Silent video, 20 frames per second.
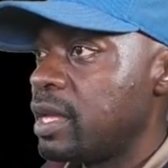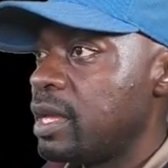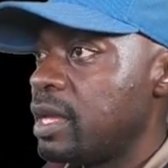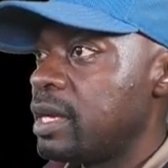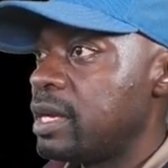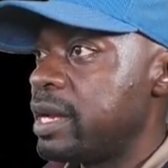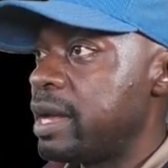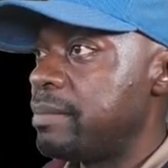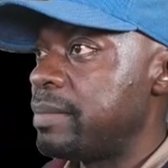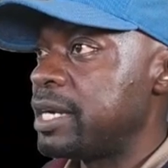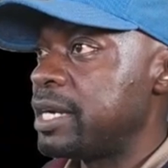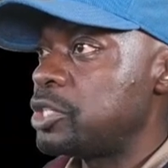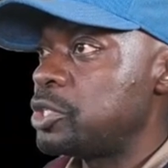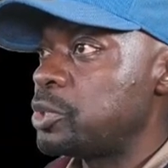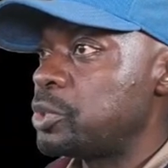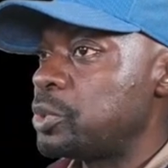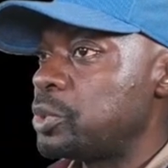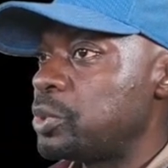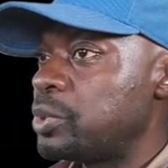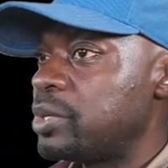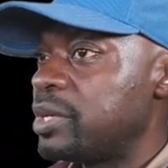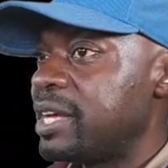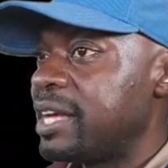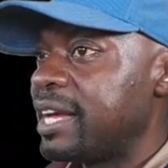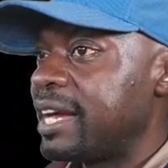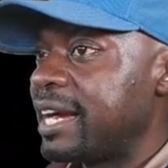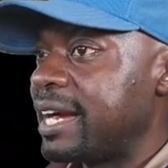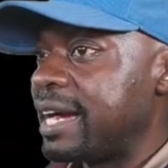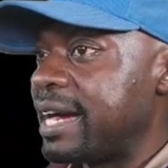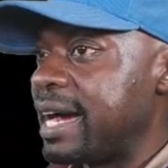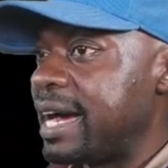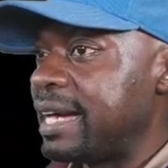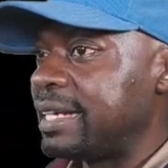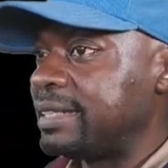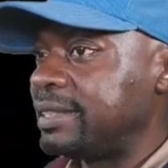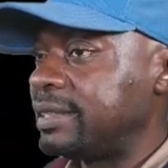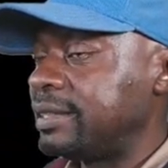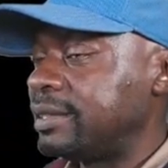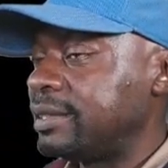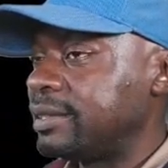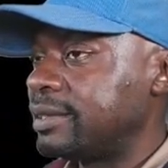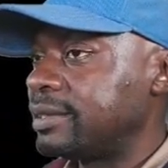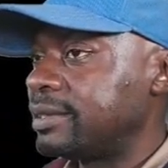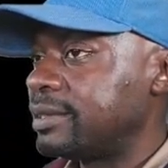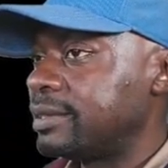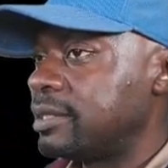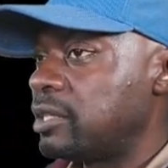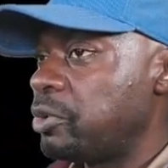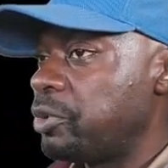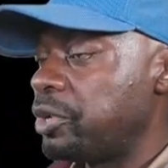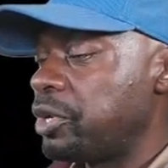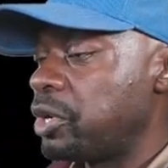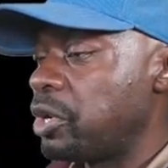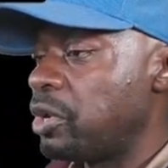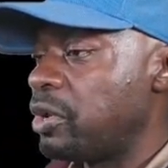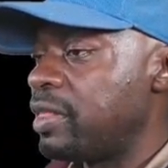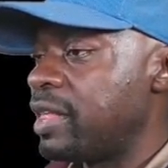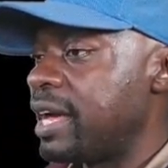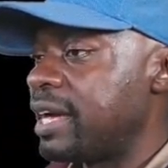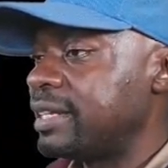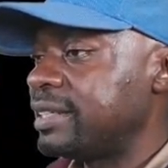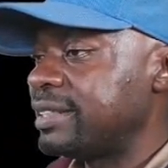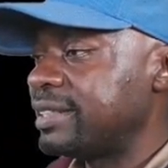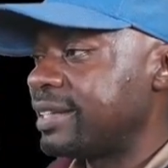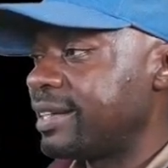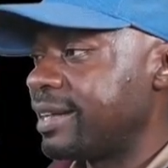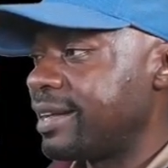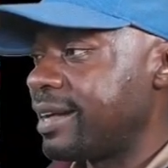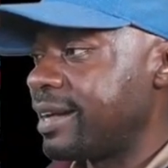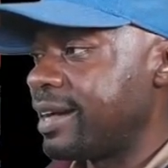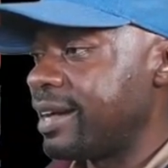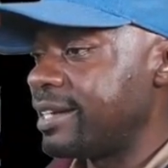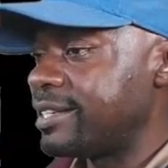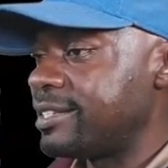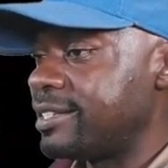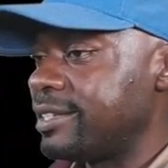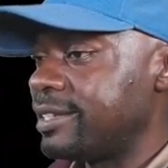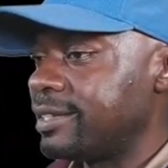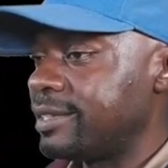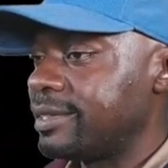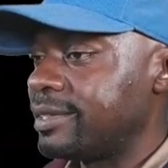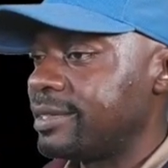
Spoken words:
Number two, cutting. We call that cutting.